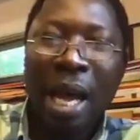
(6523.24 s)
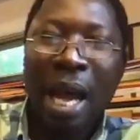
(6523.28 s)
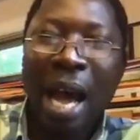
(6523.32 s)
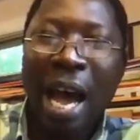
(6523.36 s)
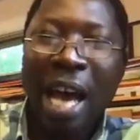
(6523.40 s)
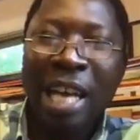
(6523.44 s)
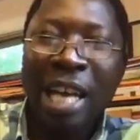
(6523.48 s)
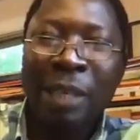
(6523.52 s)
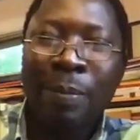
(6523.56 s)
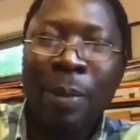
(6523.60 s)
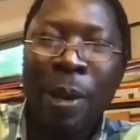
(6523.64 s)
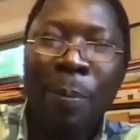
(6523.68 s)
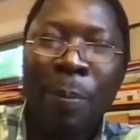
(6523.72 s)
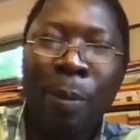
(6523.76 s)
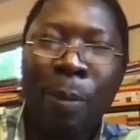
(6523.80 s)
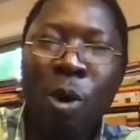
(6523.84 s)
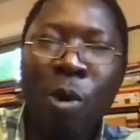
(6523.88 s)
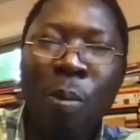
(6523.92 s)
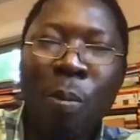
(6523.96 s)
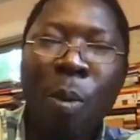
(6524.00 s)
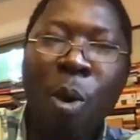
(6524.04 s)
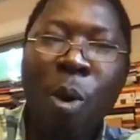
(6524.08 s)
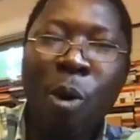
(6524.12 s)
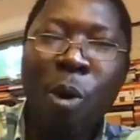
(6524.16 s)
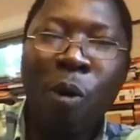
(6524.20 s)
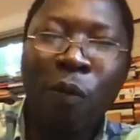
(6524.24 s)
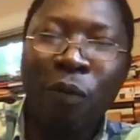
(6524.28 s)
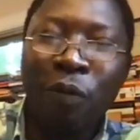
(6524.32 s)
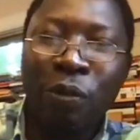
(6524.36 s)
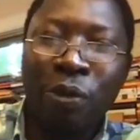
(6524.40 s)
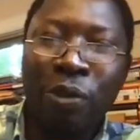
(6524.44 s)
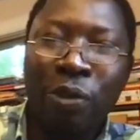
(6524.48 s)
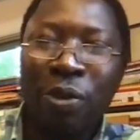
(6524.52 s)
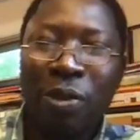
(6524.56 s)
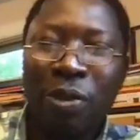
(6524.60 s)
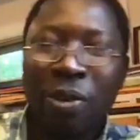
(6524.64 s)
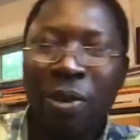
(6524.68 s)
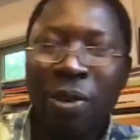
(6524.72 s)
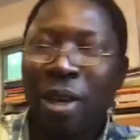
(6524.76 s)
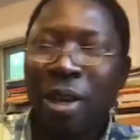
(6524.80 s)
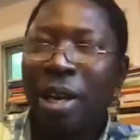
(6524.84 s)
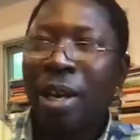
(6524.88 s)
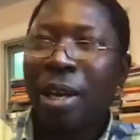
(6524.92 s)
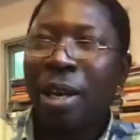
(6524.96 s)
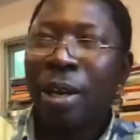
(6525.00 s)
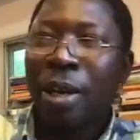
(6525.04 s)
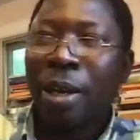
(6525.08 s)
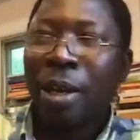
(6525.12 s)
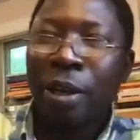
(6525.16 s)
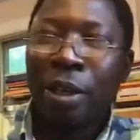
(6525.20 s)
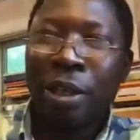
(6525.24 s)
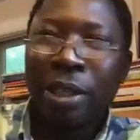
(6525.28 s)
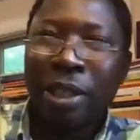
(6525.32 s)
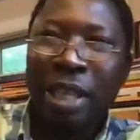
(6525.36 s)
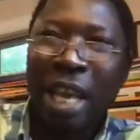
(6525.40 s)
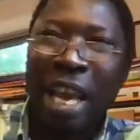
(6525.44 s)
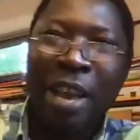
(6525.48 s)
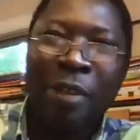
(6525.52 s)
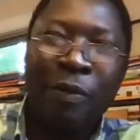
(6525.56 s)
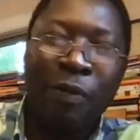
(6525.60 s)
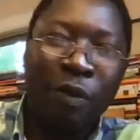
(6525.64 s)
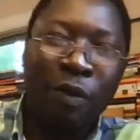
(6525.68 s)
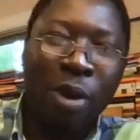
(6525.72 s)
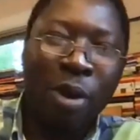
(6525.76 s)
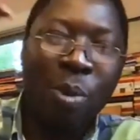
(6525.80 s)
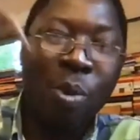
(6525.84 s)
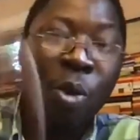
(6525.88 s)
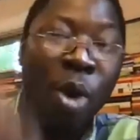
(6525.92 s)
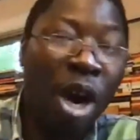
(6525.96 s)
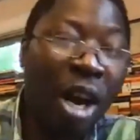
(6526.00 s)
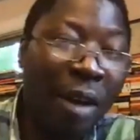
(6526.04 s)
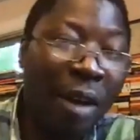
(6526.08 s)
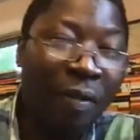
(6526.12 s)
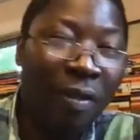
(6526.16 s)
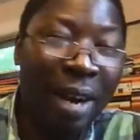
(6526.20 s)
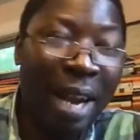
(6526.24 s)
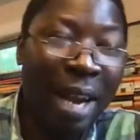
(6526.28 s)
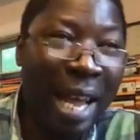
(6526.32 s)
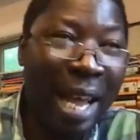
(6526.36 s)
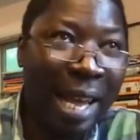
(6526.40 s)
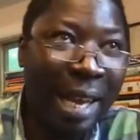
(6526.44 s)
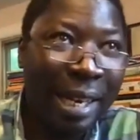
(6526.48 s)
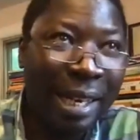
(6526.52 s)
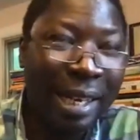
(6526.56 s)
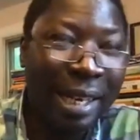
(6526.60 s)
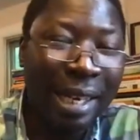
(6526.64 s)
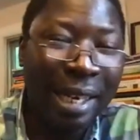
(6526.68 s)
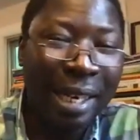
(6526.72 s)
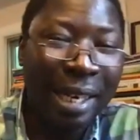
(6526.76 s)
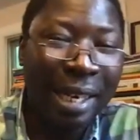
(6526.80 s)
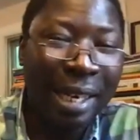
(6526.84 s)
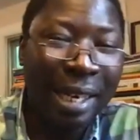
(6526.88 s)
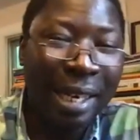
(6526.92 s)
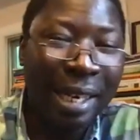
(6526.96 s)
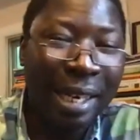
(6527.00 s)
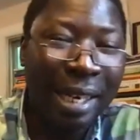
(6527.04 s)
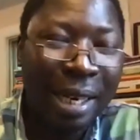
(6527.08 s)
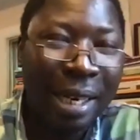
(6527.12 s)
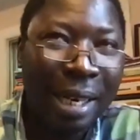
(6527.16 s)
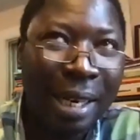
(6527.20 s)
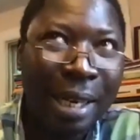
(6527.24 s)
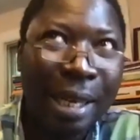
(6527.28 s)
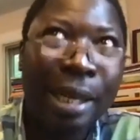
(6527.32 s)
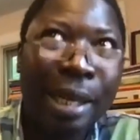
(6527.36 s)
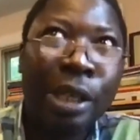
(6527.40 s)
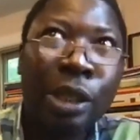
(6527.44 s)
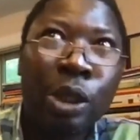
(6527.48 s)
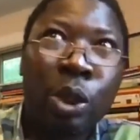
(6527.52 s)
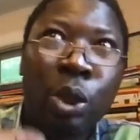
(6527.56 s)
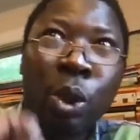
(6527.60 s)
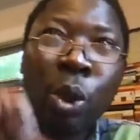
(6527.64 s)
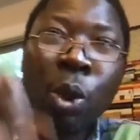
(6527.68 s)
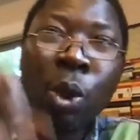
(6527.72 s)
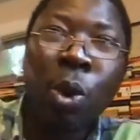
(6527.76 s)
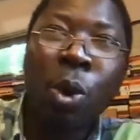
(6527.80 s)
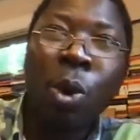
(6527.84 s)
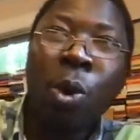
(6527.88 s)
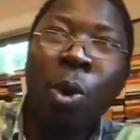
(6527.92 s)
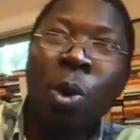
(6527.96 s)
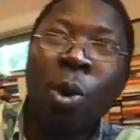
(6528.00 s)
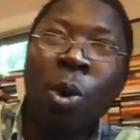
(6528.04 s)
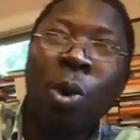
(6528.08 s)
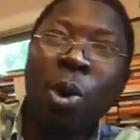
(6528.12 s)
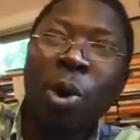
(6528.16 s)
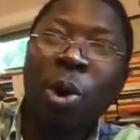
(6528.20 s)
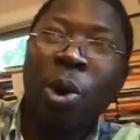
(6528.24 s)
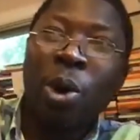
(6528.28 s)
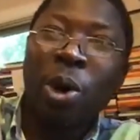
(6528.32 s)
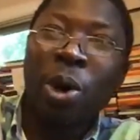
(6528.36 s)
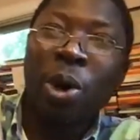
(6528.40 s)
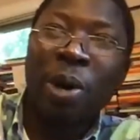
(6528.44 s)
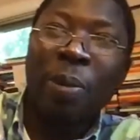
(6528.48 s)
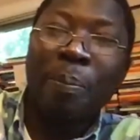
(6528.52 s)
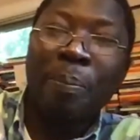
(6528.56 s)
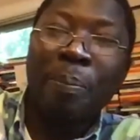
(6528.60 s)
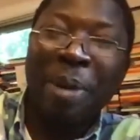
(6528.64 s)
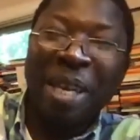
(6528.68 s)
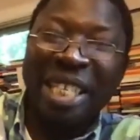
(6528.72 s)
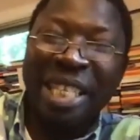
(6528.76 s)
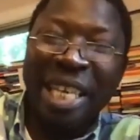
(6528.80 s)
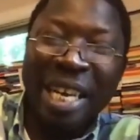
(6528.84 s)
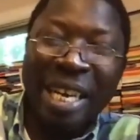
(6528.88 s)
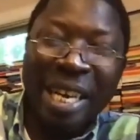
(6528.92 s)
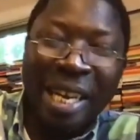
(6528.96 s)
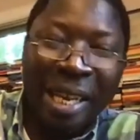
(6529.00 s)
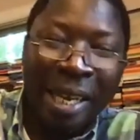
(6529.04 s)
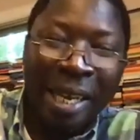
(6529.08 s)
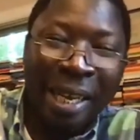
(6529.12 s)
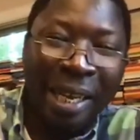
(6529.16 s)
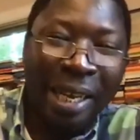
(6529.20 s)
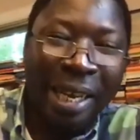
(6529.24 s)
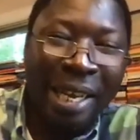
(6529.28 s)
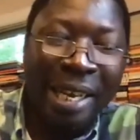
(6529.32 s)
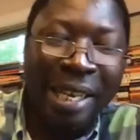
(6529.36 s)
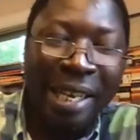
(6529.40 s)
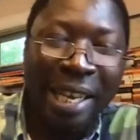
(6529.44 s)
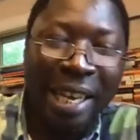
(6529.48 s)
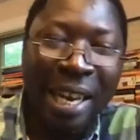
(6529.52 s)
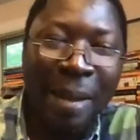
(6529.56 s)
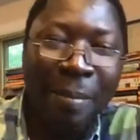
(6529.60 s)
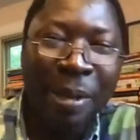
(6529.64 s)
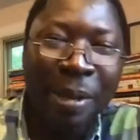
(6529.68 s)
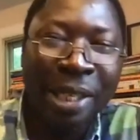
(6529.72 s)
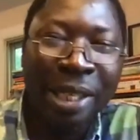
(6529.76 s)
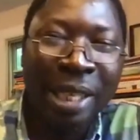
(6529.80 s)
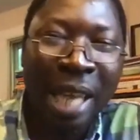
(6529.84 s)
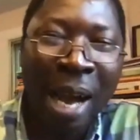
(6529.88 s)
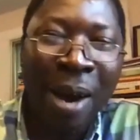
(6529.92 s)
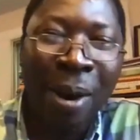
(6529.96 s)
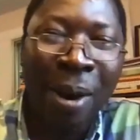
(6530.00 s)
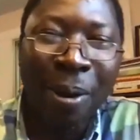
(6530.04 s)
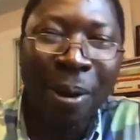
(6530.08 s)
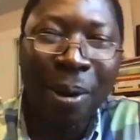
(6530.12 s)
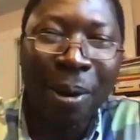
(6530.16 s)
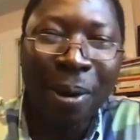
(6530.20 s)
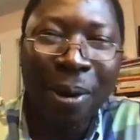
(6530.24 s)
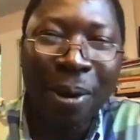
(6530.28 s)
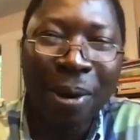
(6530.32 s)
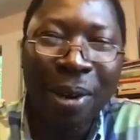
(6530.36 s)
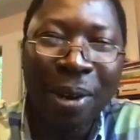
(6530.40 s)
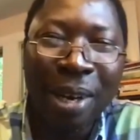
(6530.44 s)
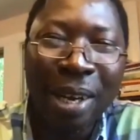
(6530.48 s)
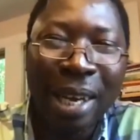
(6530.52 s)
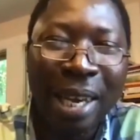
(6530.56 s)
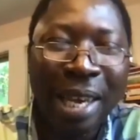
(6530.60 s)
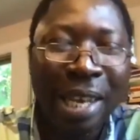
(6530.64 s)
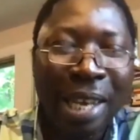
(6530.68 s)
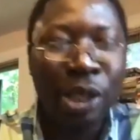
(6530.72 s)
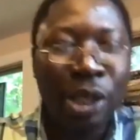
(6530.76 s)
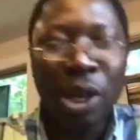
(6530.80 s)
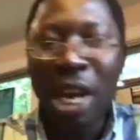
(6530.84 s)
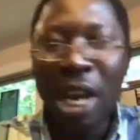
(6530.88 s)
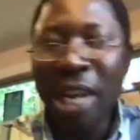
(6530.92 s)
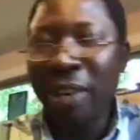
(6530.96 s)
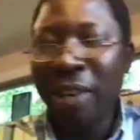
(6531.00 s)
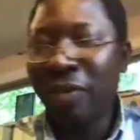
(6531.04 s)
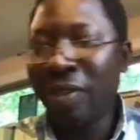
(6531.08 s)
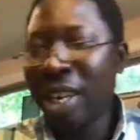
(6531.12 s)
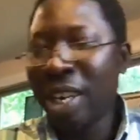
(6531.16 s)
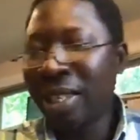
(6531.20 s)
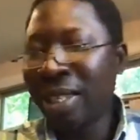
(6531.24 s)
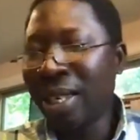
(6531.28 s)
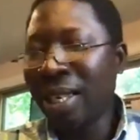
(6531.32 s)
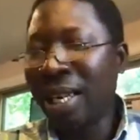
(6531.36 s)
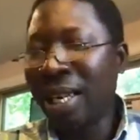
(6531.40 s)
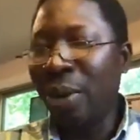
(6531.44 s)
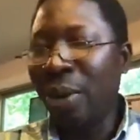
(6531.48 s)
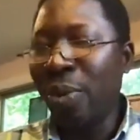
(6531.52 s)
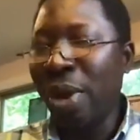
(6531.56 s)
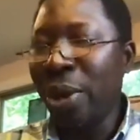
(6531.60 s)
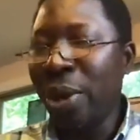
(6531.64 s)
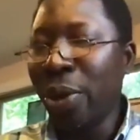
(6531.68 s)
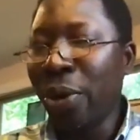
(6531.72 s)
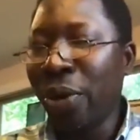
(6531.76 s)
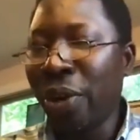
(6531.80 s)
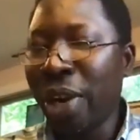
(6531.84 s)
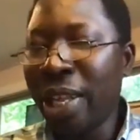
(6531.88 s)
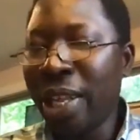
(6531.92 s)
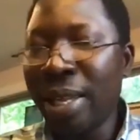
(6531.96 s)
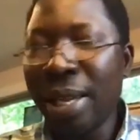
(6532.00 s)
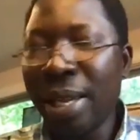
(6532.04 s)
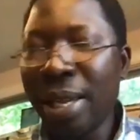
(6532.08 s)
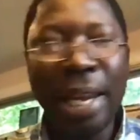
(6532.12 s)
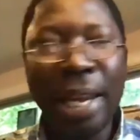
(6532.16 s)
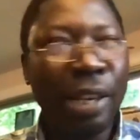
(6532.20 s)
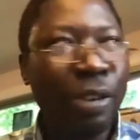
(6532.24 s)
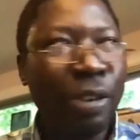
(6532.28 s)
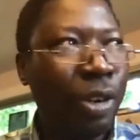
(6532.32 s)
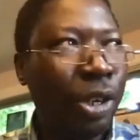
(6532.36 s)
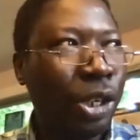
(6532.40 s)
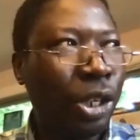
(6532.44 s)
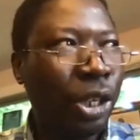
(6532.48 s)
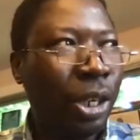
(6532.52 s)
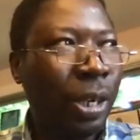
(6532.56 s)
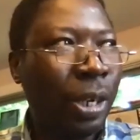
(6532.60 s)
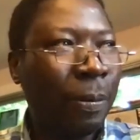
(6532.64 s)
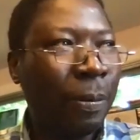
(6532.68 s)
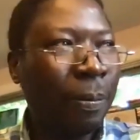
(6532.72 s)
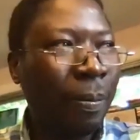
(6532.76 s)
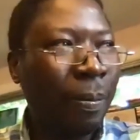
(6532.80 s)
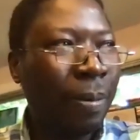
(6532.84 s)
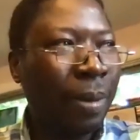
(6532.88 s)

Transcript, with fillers: As people move, say, from Wolof Land to Bijini in Guinea-Bissau, it's so interesting that when you read the literature,